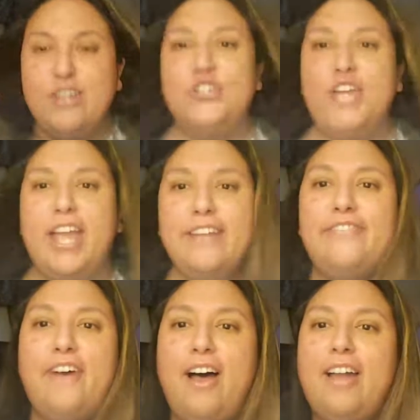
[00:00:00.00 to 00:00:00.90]
Jane
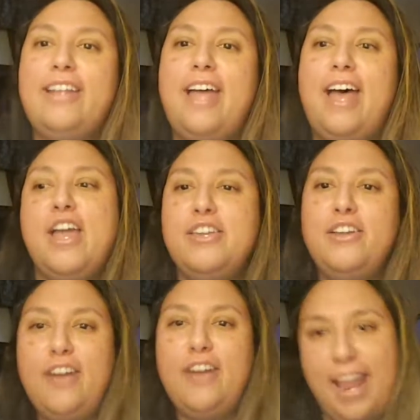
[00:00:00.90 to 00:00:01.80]
Fonda,
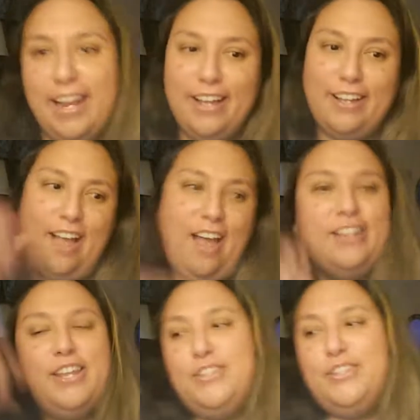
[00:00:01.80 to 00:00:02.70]
your
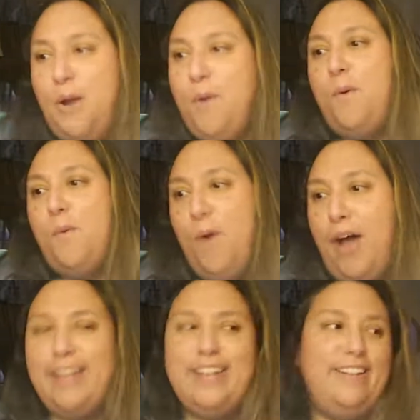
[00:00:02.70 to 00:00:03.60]
anaconda don't
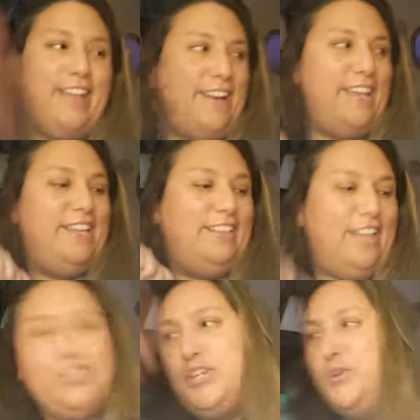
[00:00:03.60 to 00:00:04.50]
want none
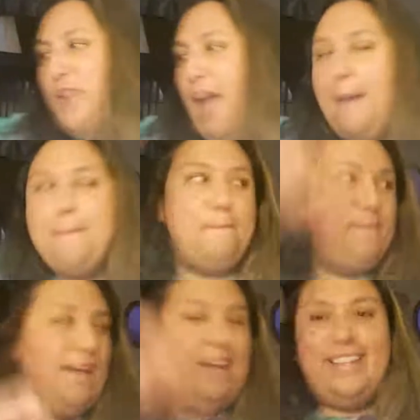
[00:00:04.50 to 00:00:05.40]
unless you got
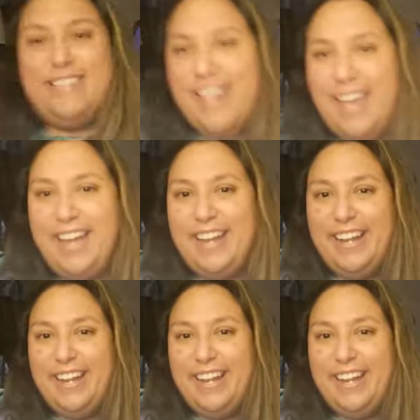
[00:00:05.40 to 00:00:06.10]
buns, hun.